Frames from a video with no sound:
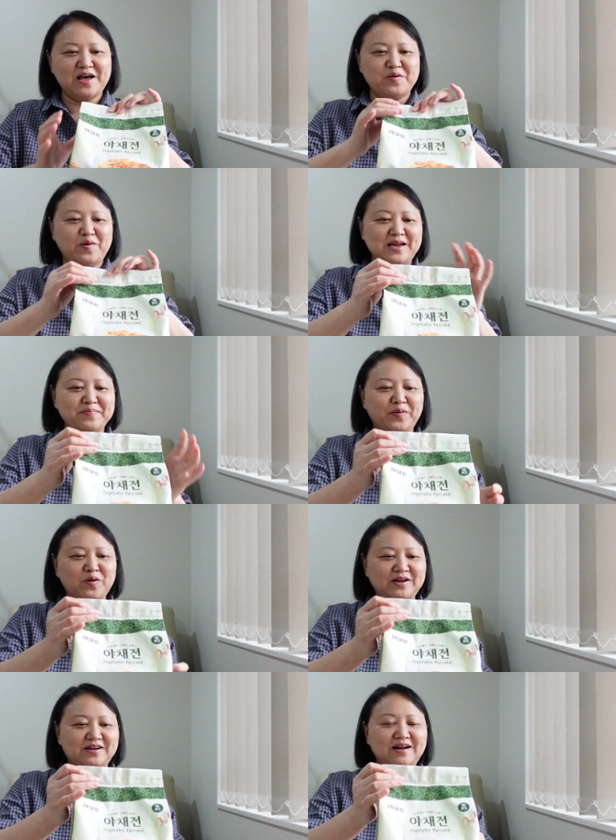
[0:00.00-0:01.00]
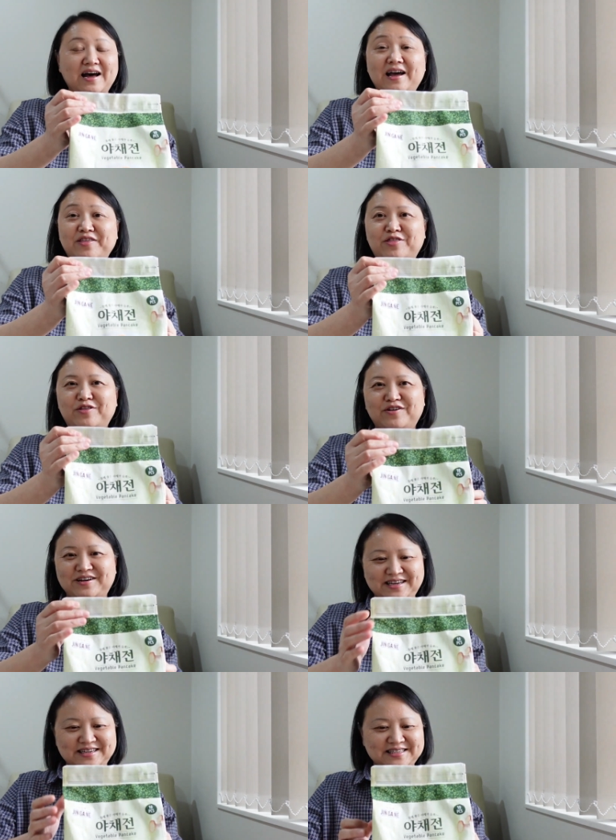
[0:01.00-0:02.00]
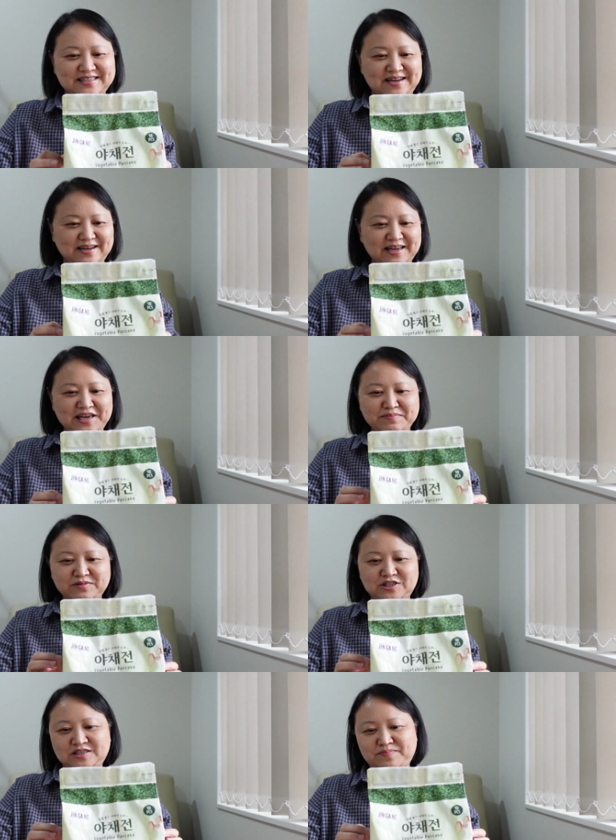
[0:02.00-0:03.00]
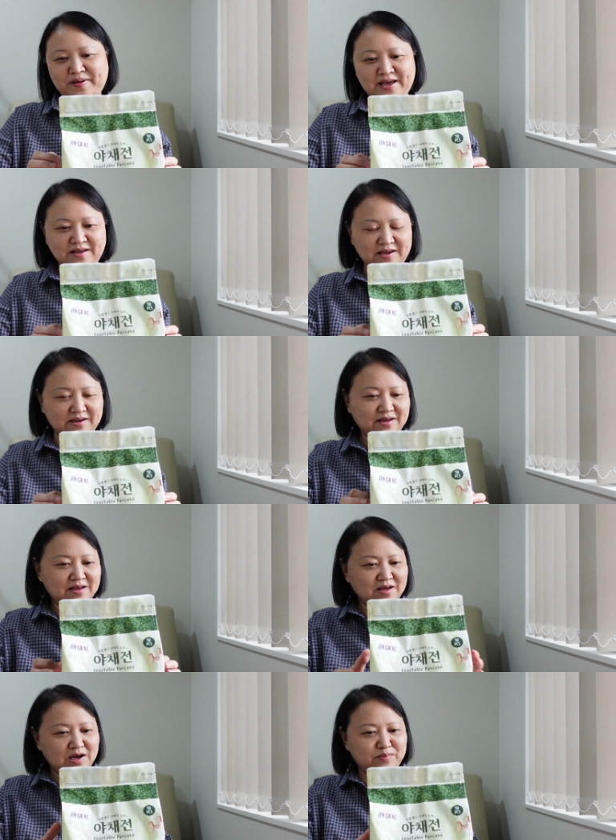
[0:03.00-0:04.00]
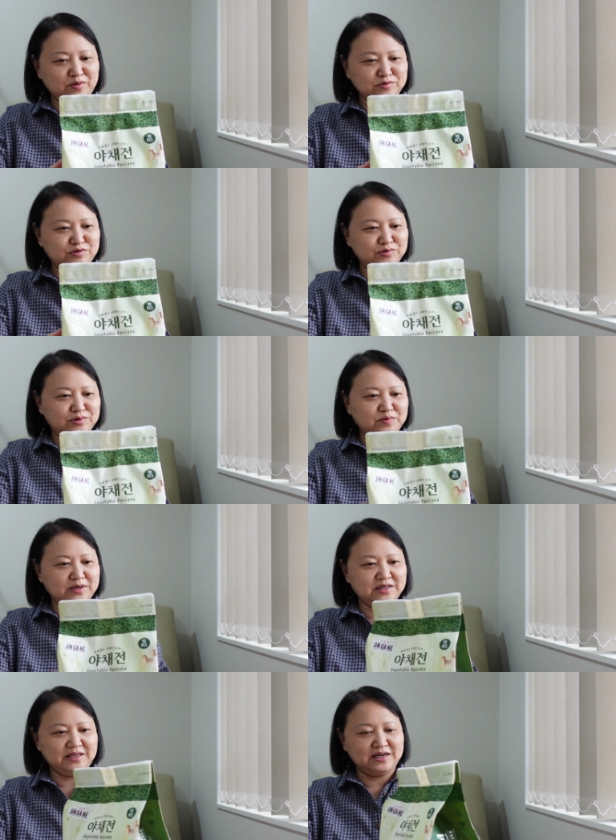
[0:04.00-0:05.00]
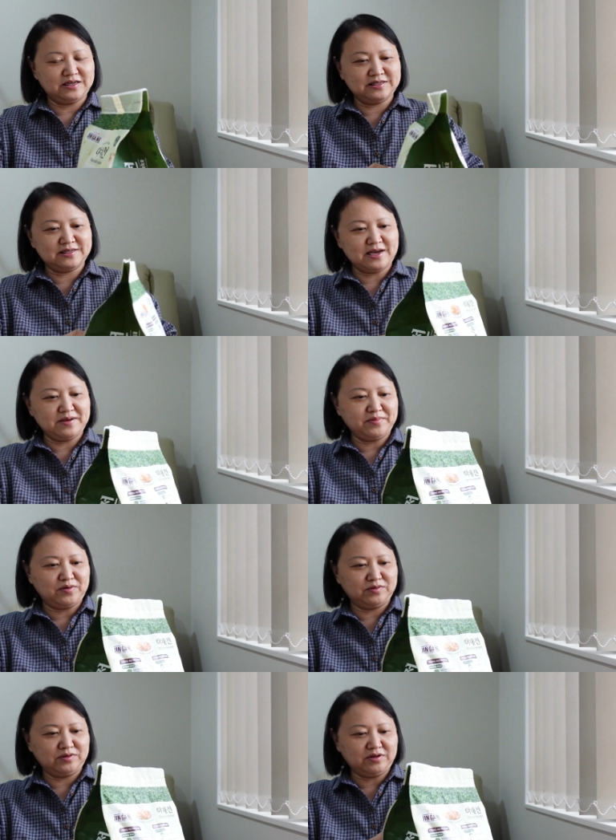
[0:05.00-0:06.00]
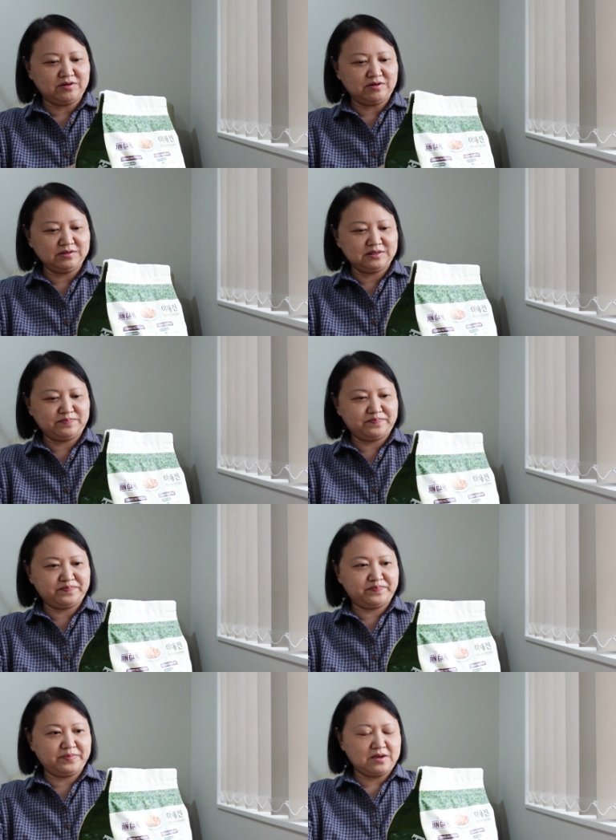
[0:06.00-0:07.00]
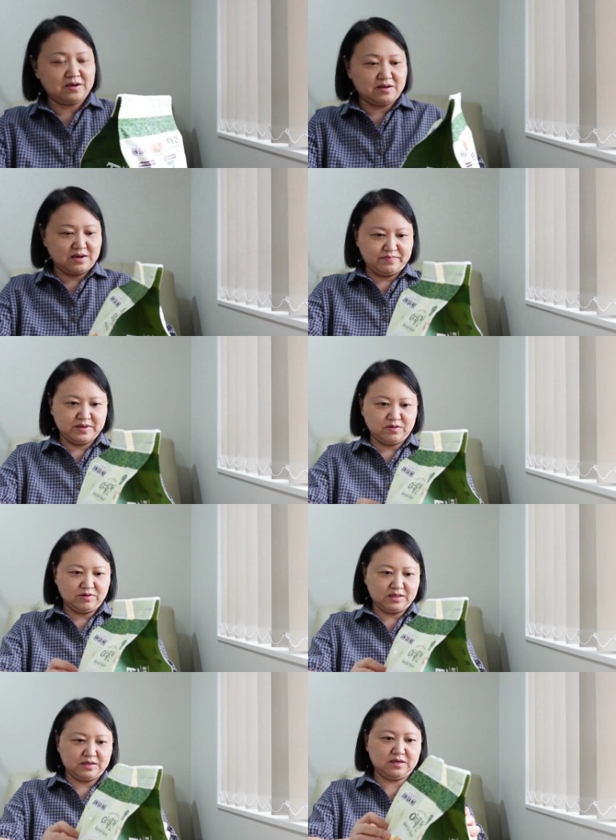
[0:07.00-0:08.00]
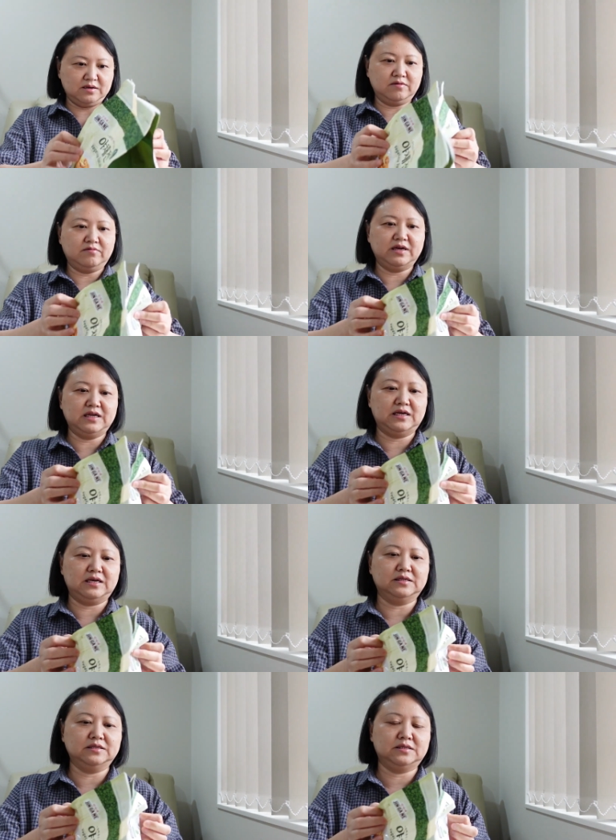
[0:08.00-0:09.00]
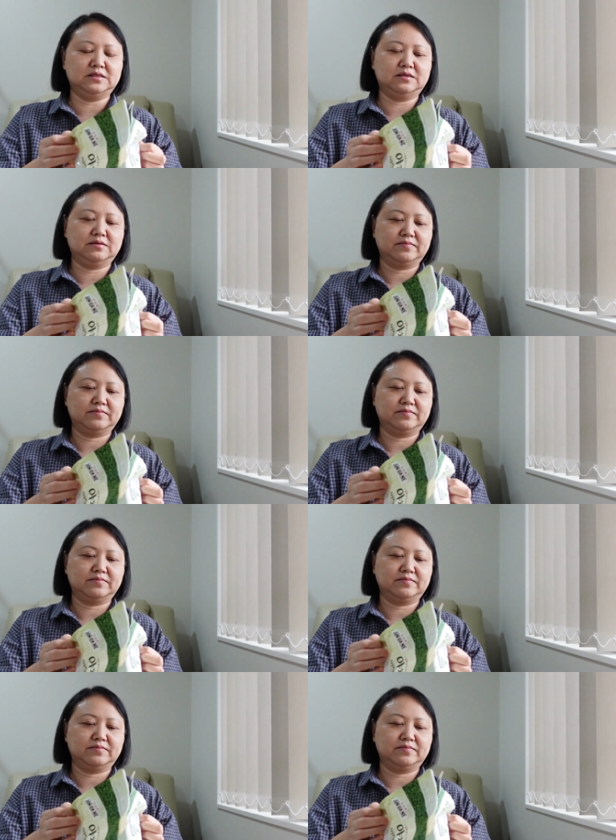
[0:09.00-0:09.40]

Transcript: When I bought it, I thought it's a kimchi pancake. I'm not sure whether they are the same or not. Let me look at the ingredients.